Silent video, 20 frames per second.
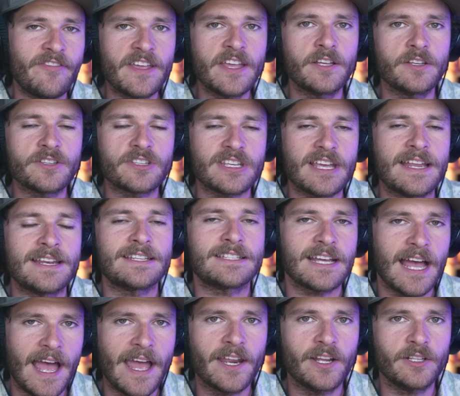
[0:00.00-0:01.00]
feels
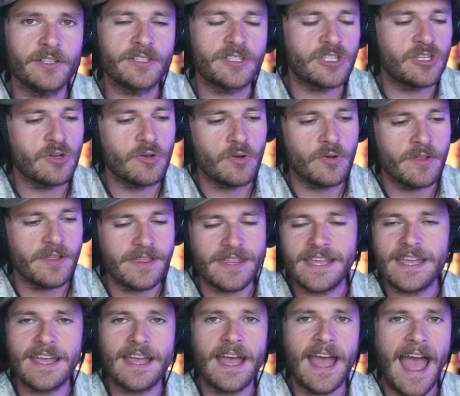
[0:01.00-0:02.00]
entitled to
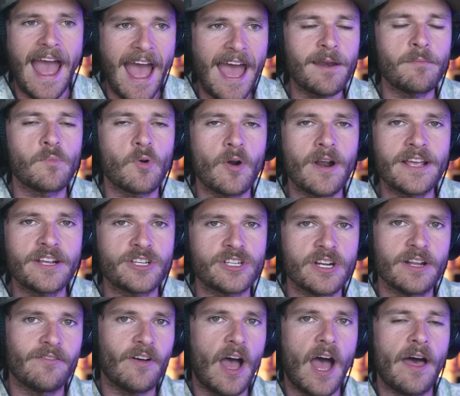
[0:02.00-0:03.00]
the
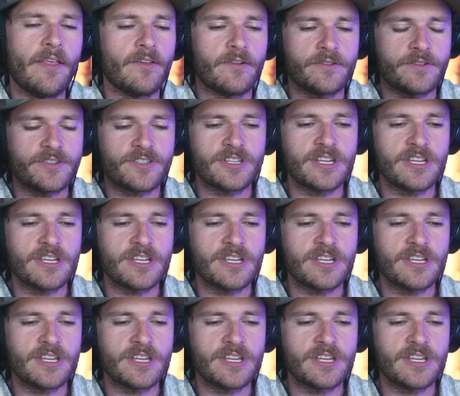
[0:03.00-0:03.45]
admiration of others.